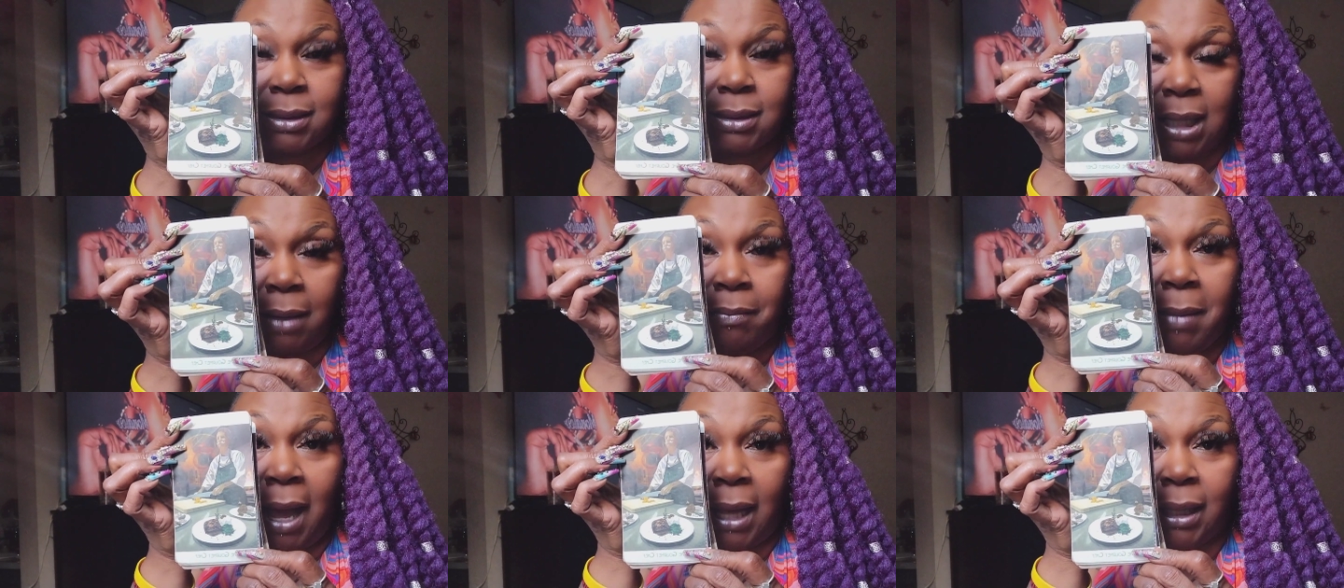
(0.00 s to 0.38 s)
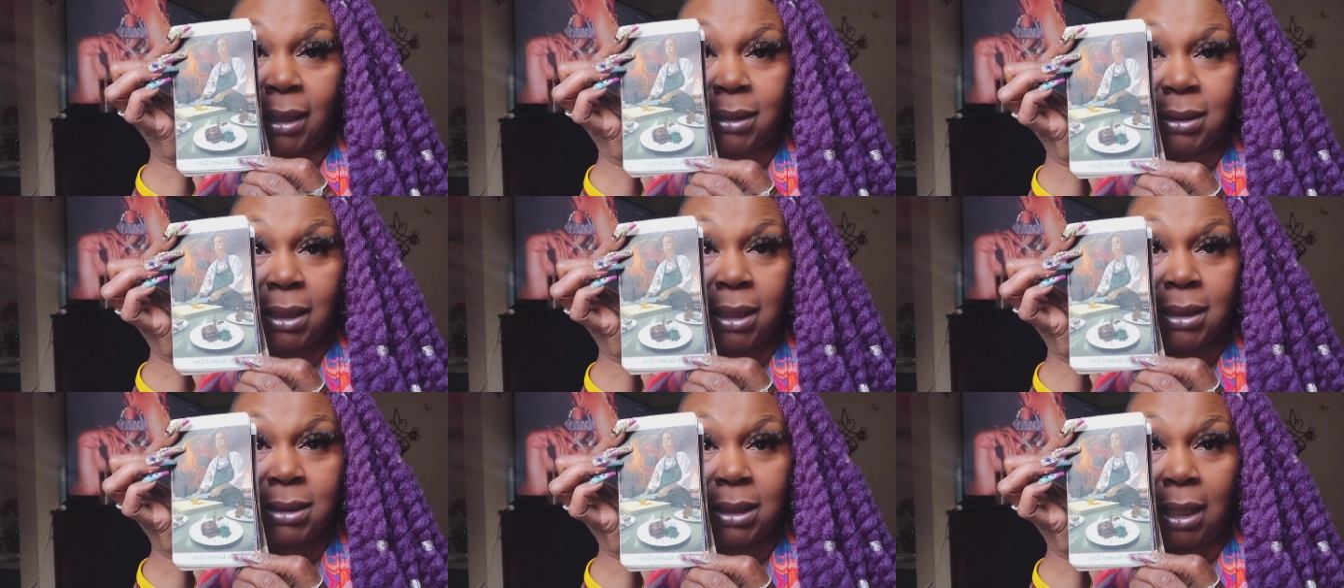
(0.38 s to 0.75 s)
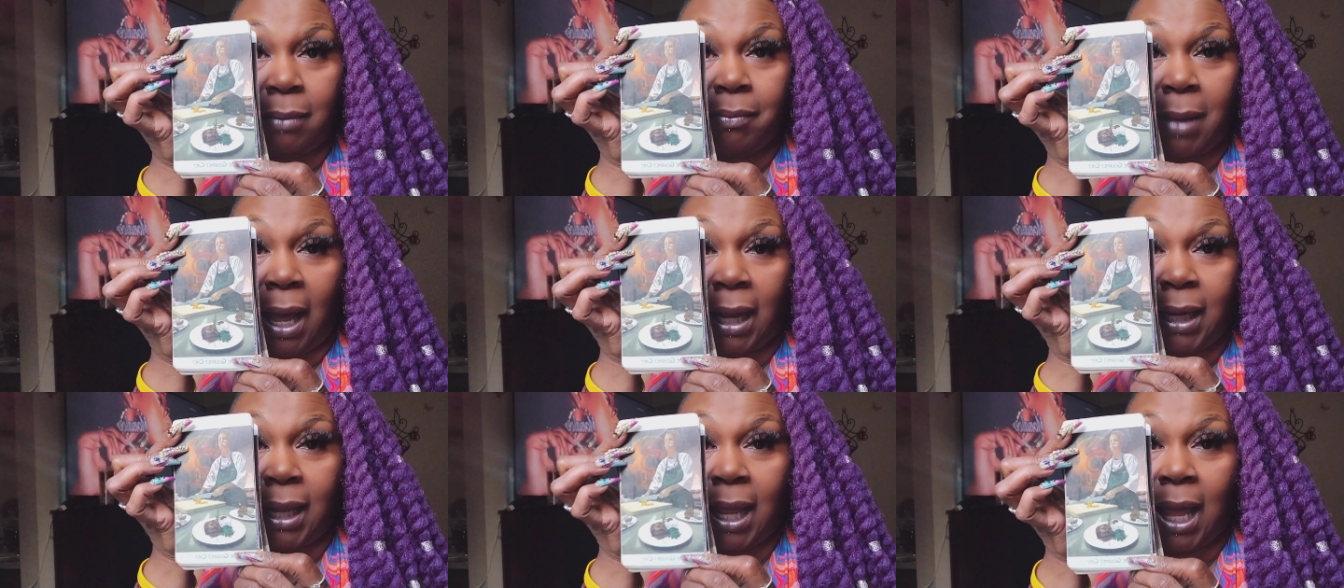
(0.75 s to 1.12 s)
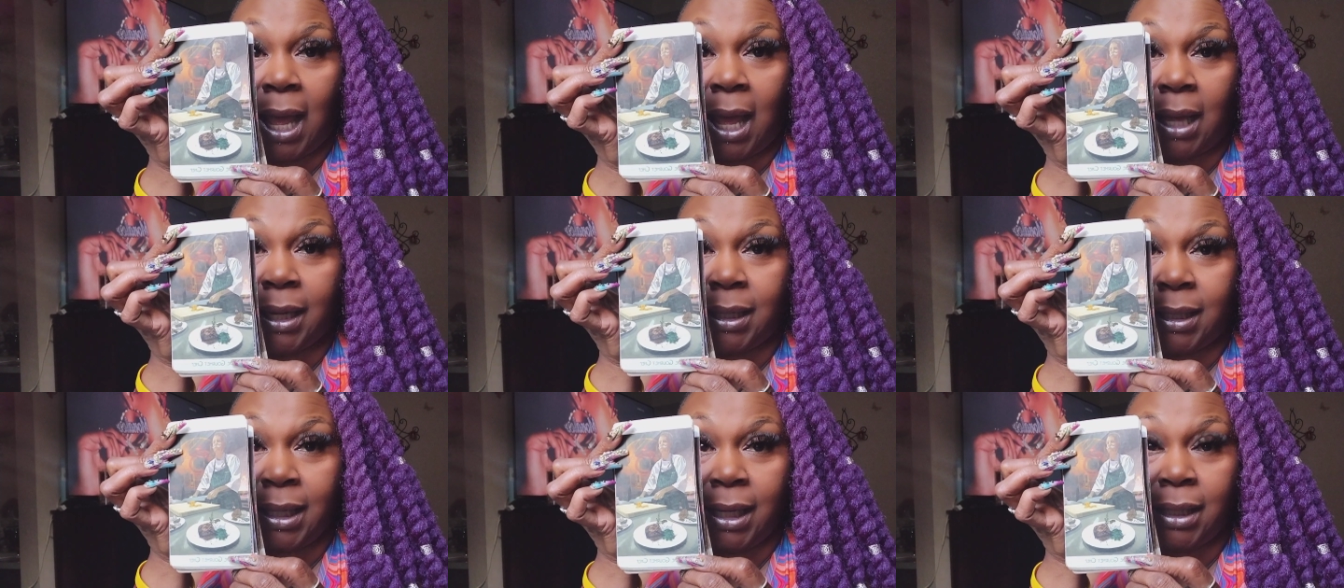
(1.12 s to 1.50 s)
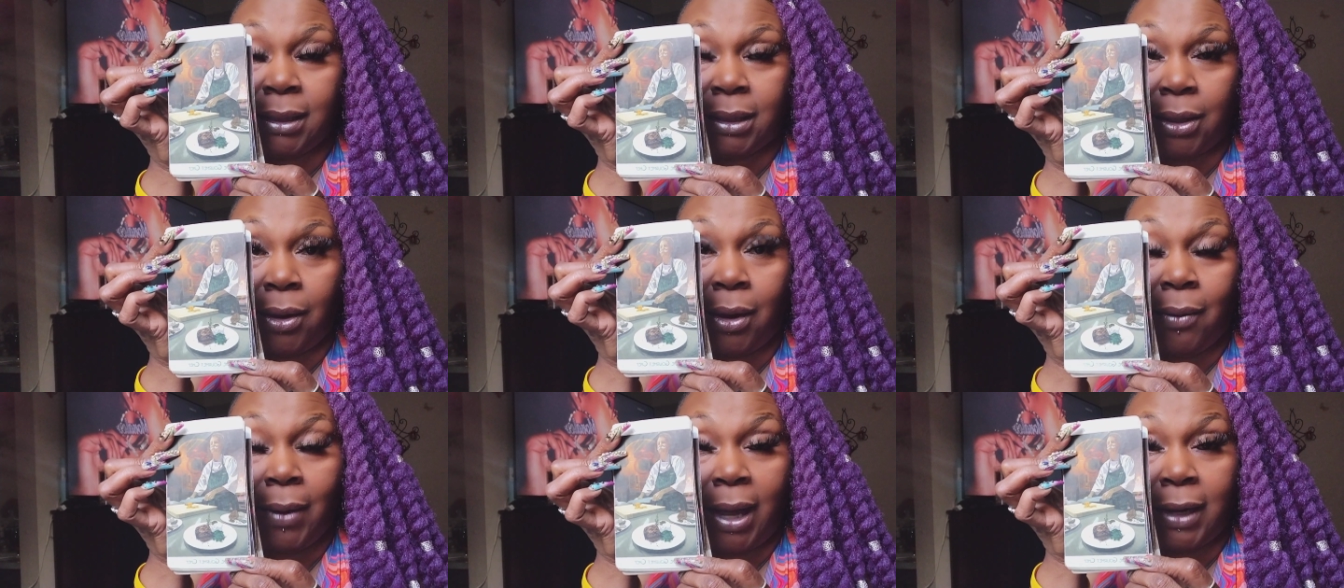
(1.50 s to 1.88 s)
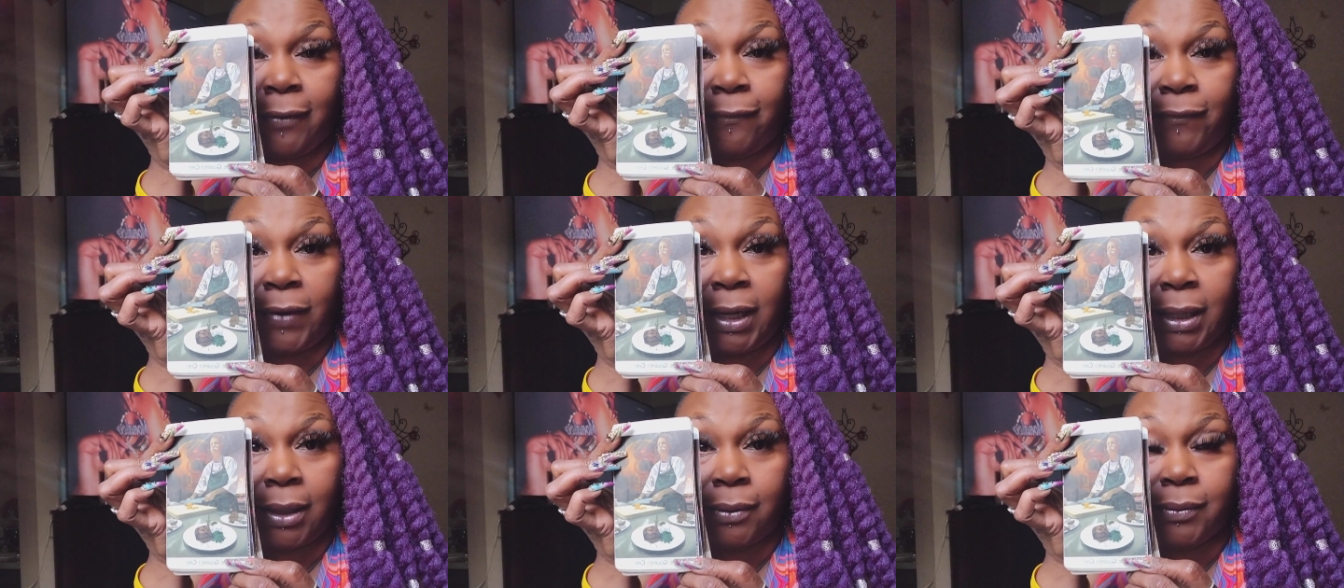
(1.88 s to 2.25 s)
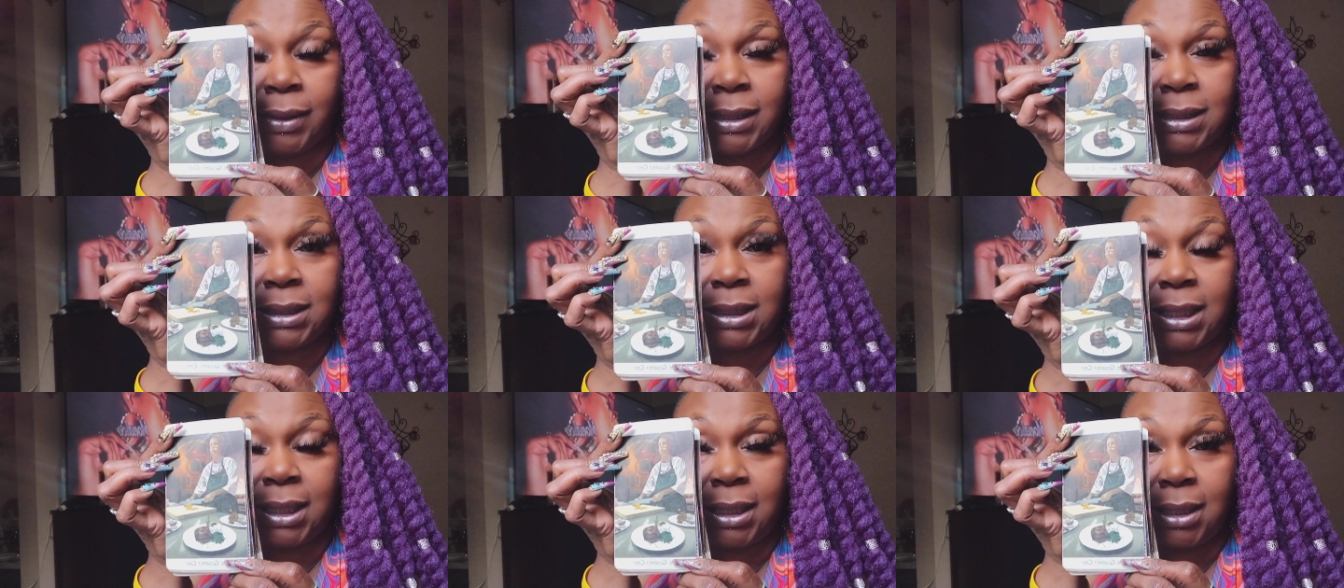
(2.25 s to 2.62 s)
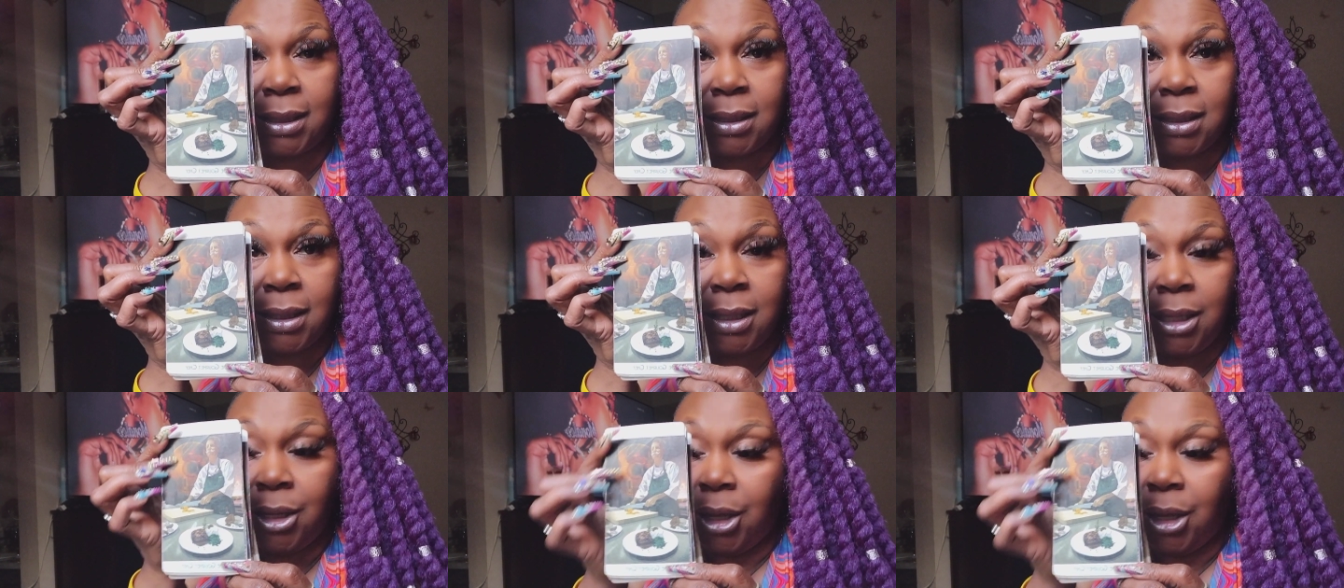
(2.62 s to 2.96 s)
Somebody took somebody out and didn't throw away the fucking receipt.